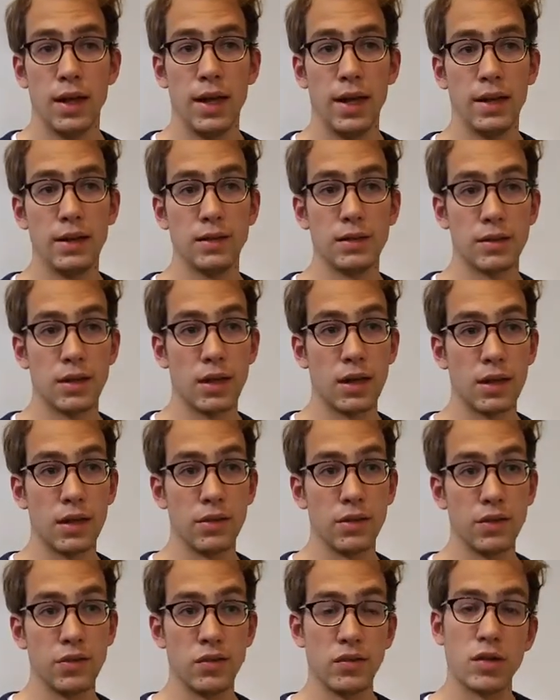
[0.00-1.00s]
And
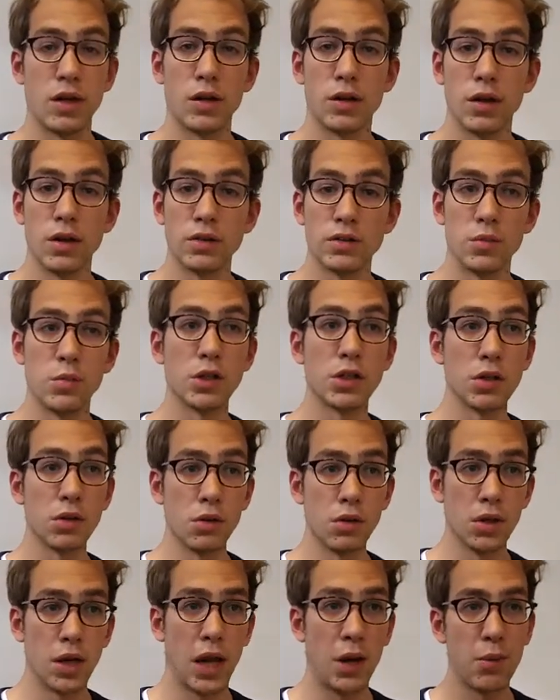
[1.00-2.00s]
this is our ultimate
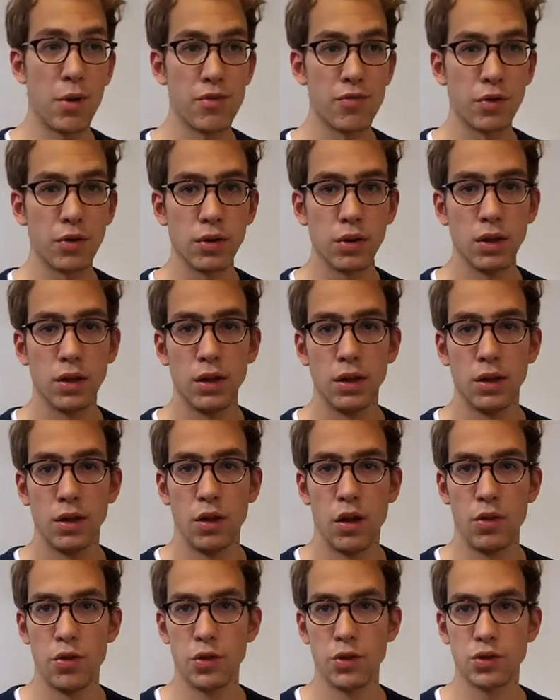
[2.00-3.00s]
goal. However,
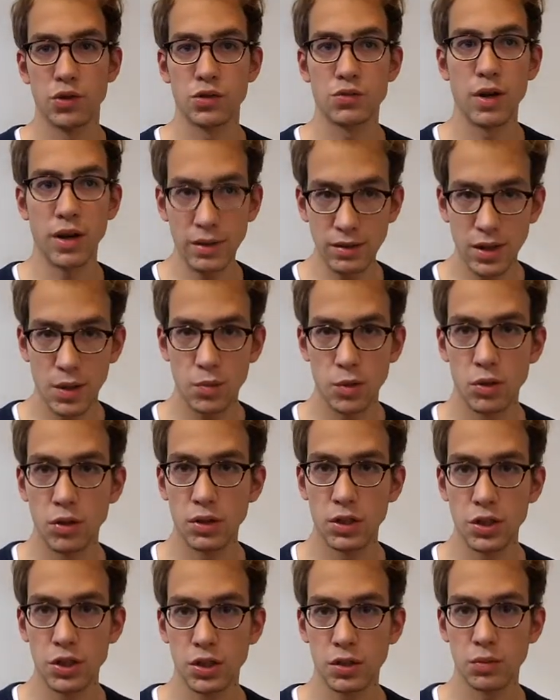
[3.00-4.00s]
the Strike Time
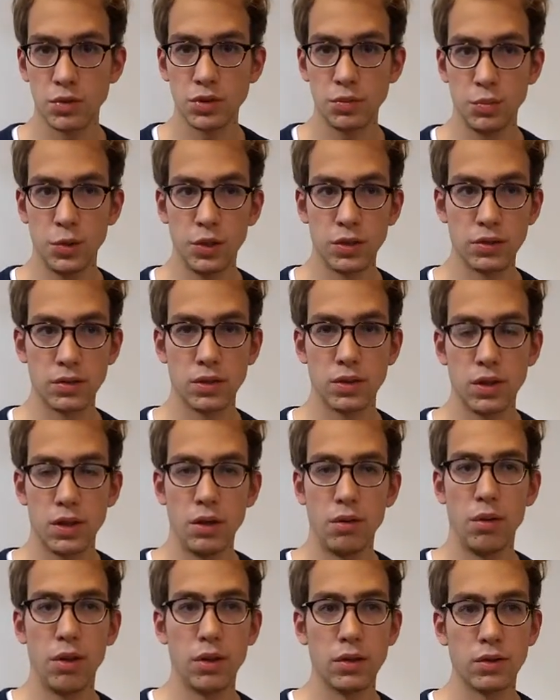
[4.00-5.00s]
Coalition was built
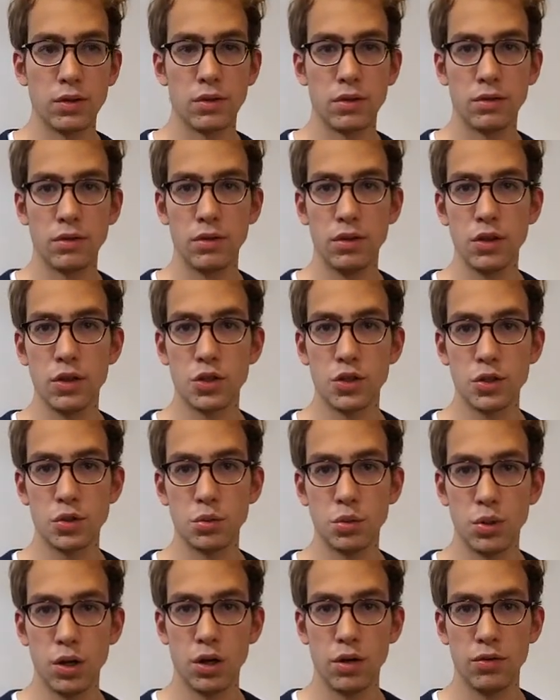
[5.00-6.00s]
around the
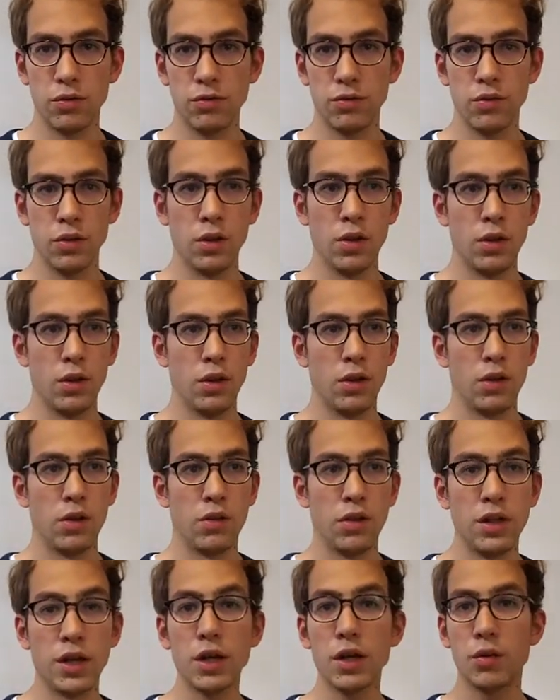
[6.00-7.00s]
issue of
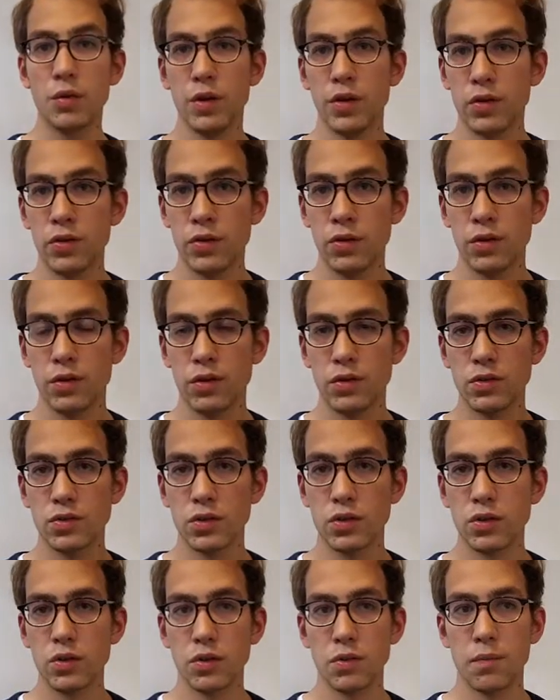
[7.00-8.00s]
the increase.
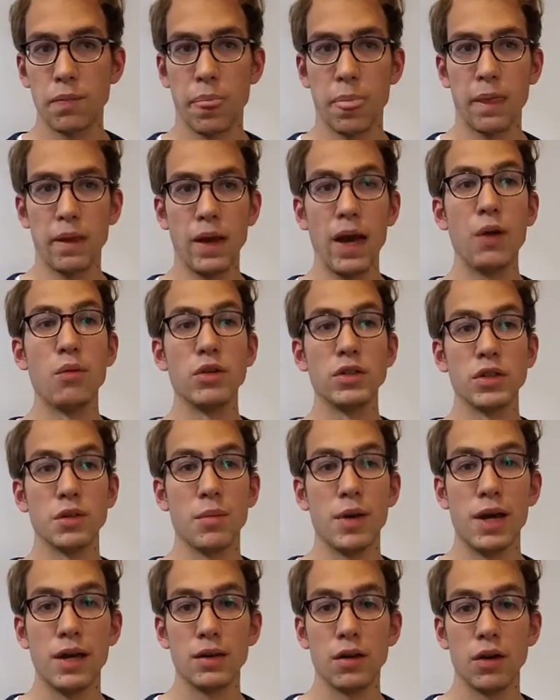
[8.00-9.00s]
So our
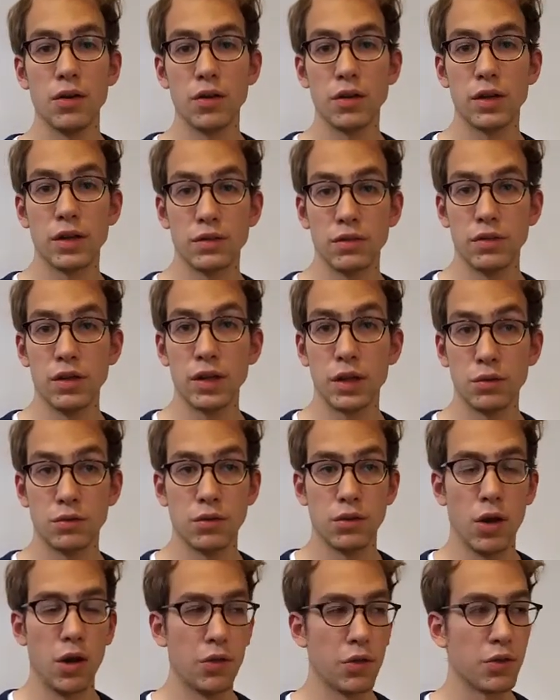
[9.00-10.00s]
demand on the
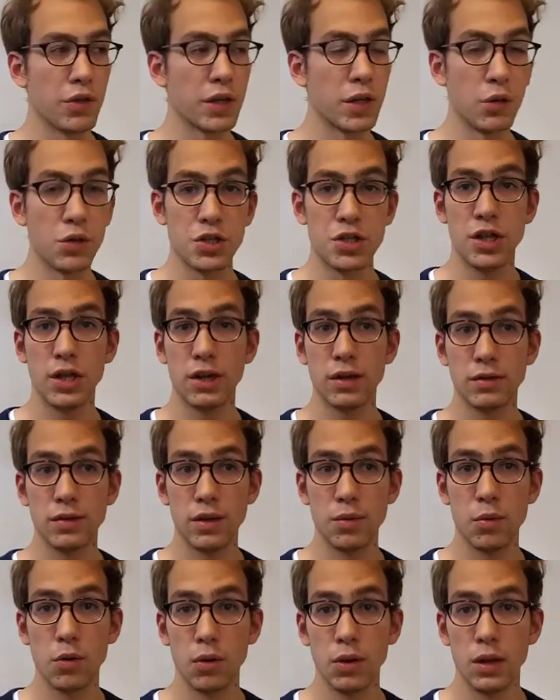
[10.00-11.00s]
negotiating
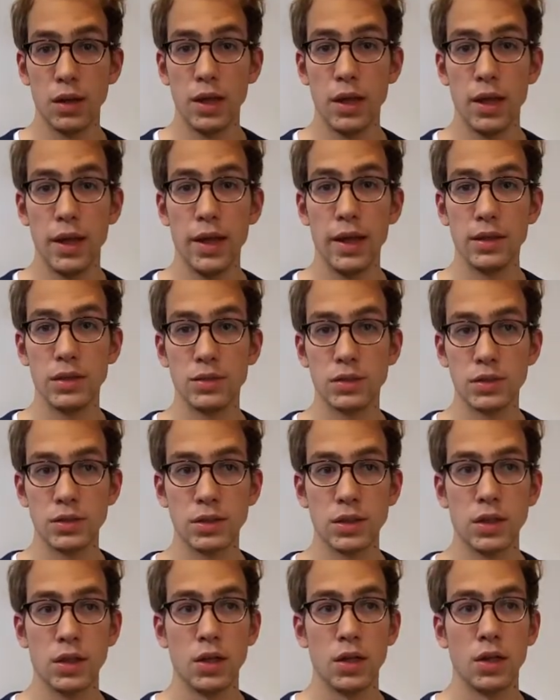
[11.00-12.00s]
table
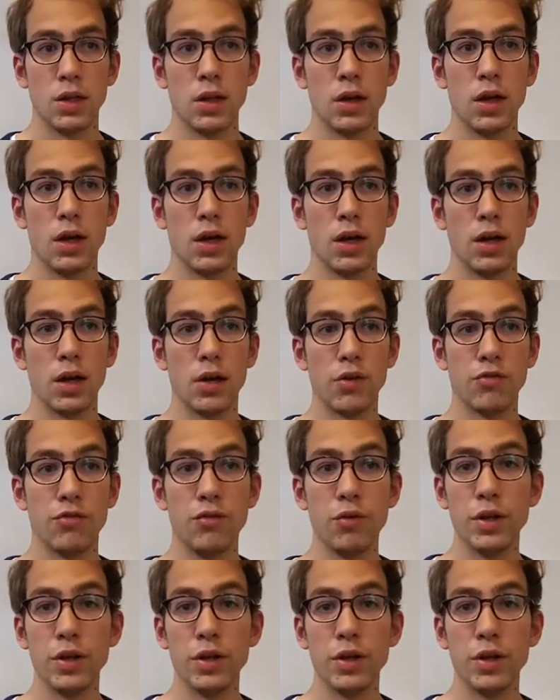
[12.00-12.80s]
is a